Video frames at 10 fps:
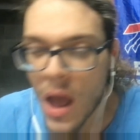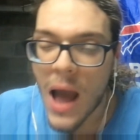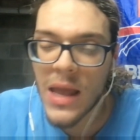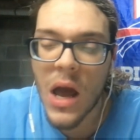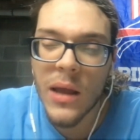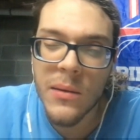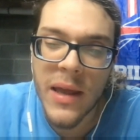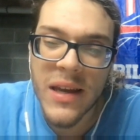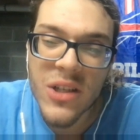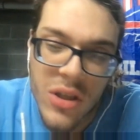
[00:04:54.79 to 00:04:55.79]
I
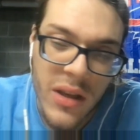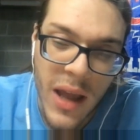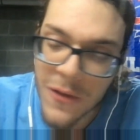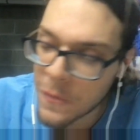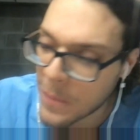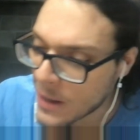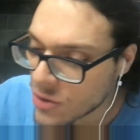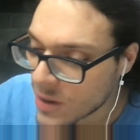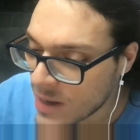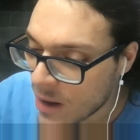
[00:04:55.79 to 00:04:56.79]
actually on Spot
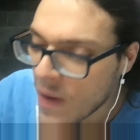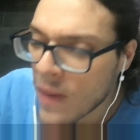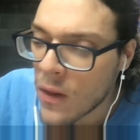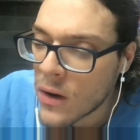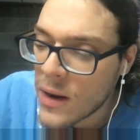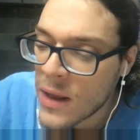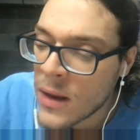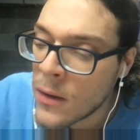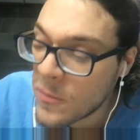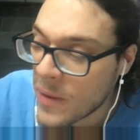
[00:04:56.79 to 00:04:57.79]
Track, now that I look at it,
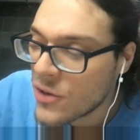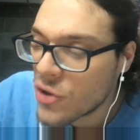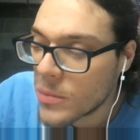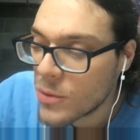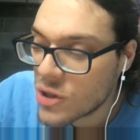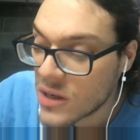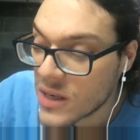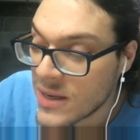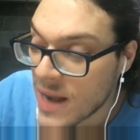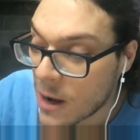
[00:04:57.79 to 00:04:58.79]
Spot Track
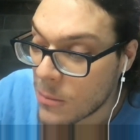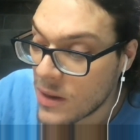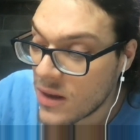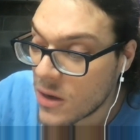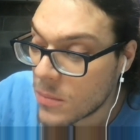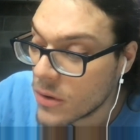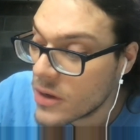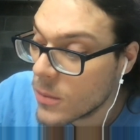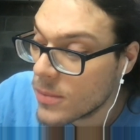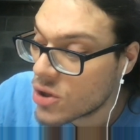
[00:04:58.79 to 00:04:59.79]
projected $9 million per
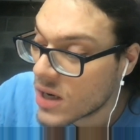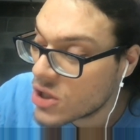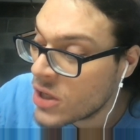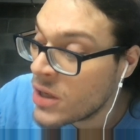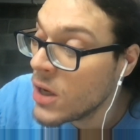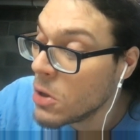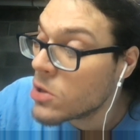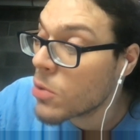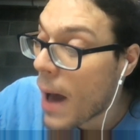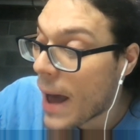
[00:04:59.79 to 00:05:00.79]
year projection.
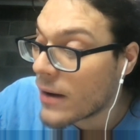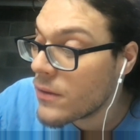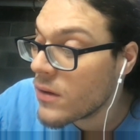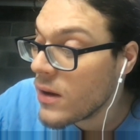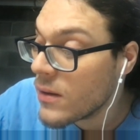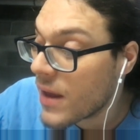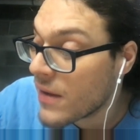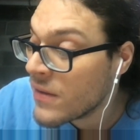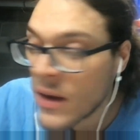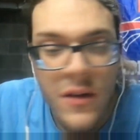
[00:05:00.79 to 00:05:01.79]
So honestly,
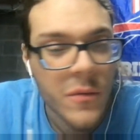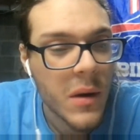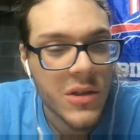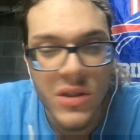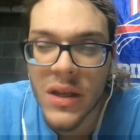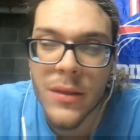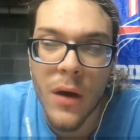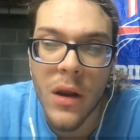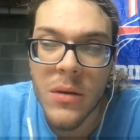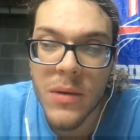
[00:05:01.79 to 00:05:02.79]
that's not as much as I
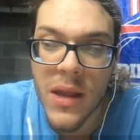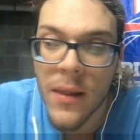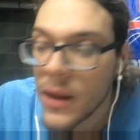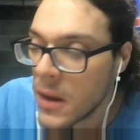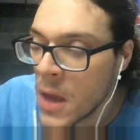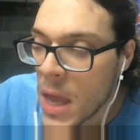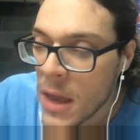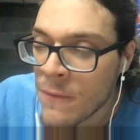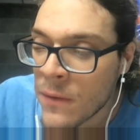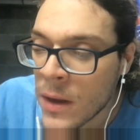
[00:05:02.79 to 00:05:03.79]
thought he would get.
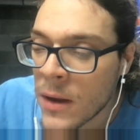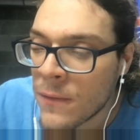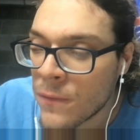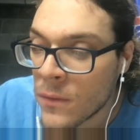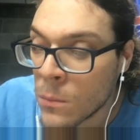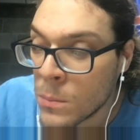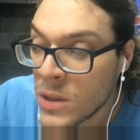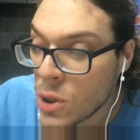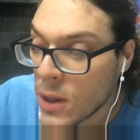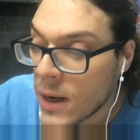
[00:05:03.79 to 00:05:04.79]
If
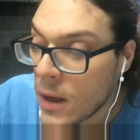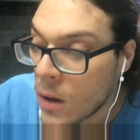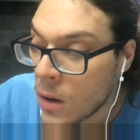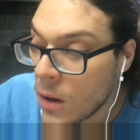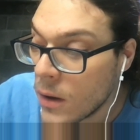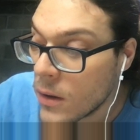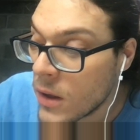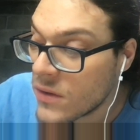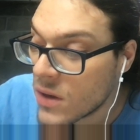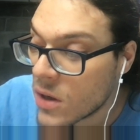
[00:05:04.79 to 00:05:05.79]
BJ Hill
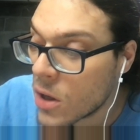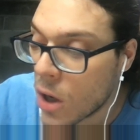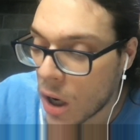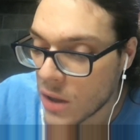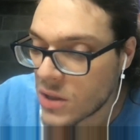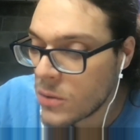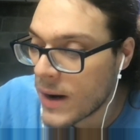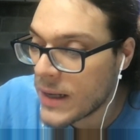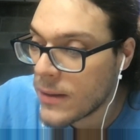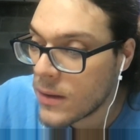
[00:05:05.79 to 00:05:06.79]
isn't going to cost you
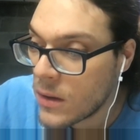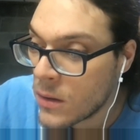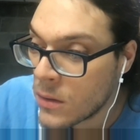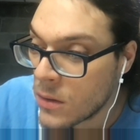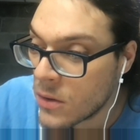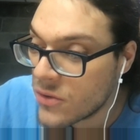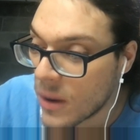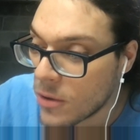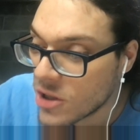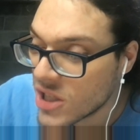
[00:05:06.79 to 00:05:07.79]
anything near
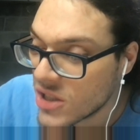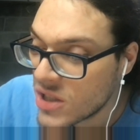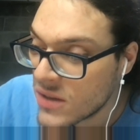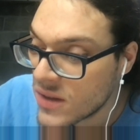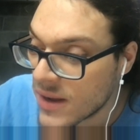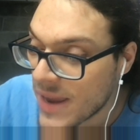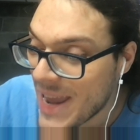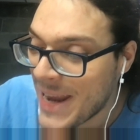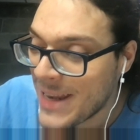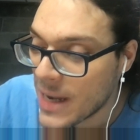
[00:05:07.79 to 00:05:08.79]
double digits, like
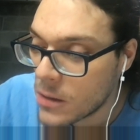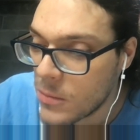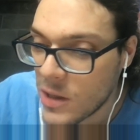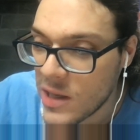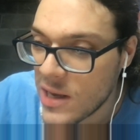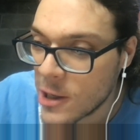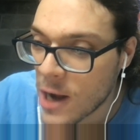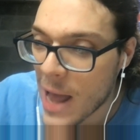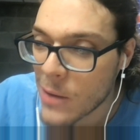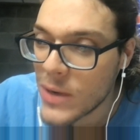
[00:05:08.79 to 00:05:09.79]
$8-9 million a year,
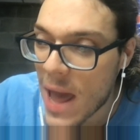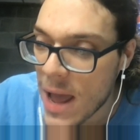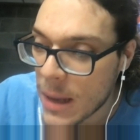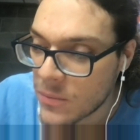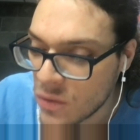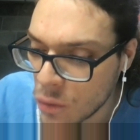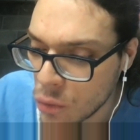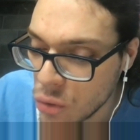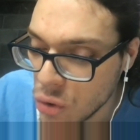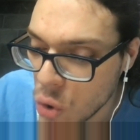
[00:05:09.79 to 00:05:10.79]
I would
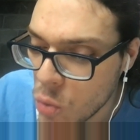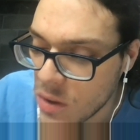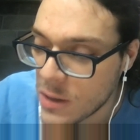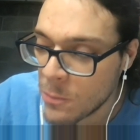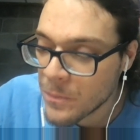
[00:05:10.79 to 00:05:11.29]
absolutely